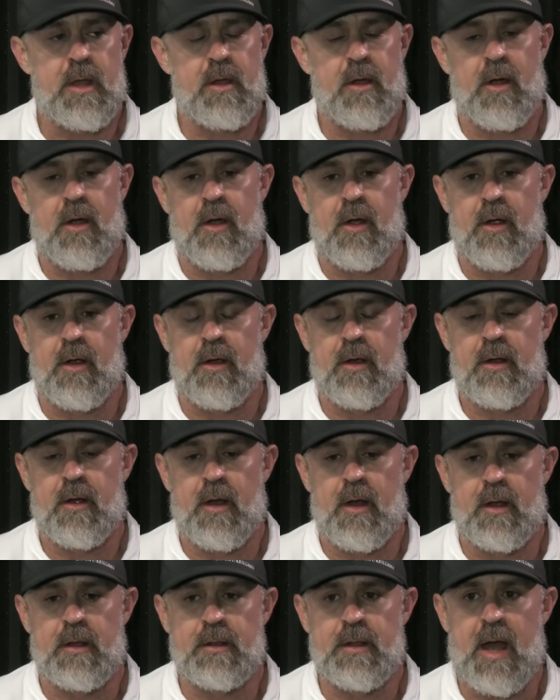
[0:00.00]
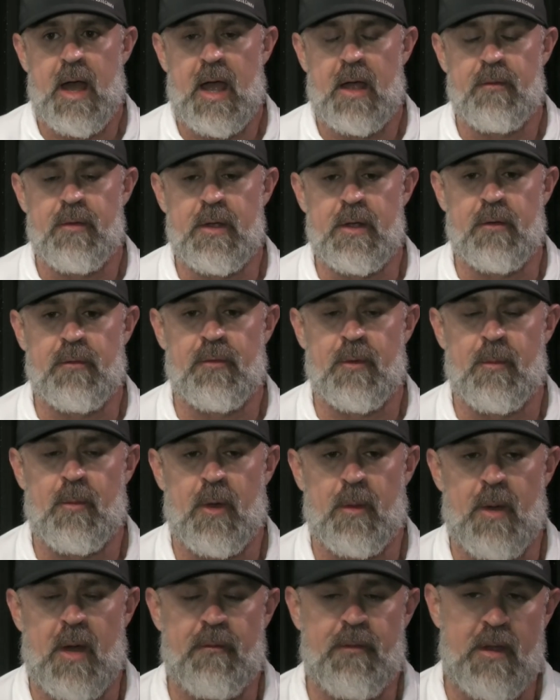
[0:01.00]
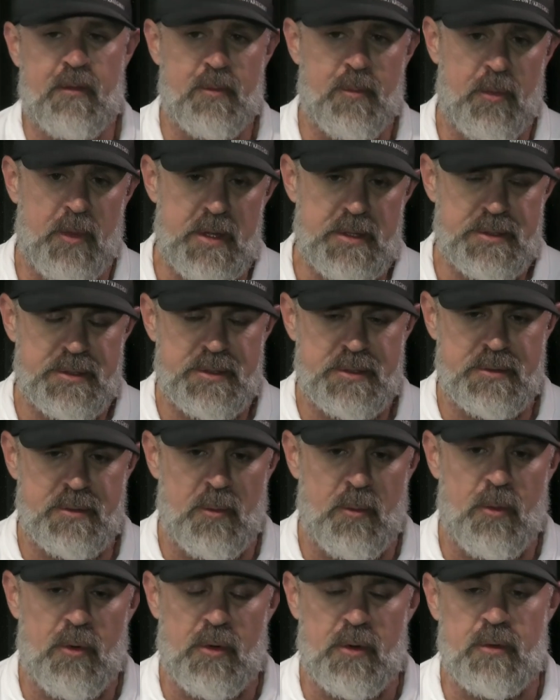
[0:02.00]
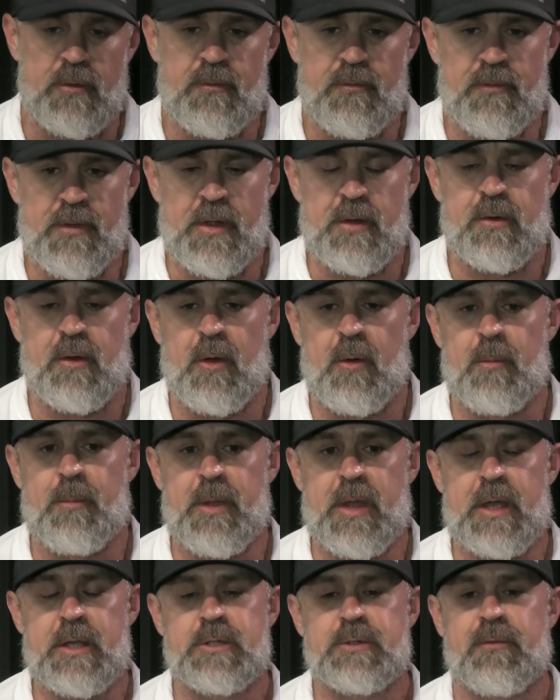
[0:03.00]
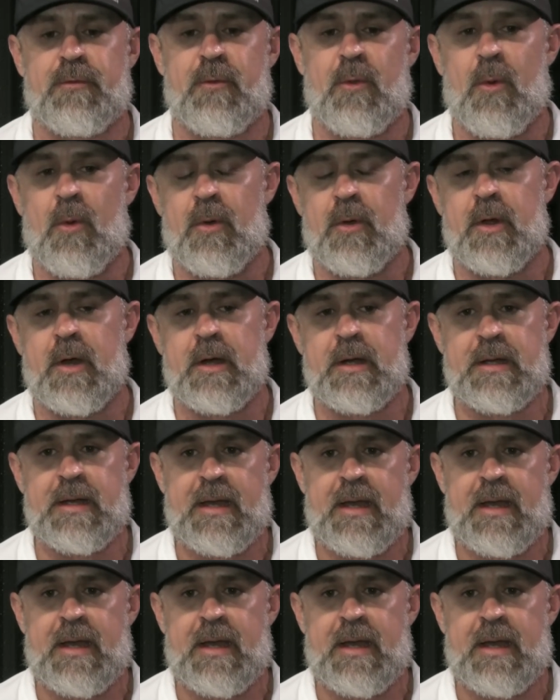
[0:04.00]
are live here from one of my favorite places in the world, Vero Beach, Florida.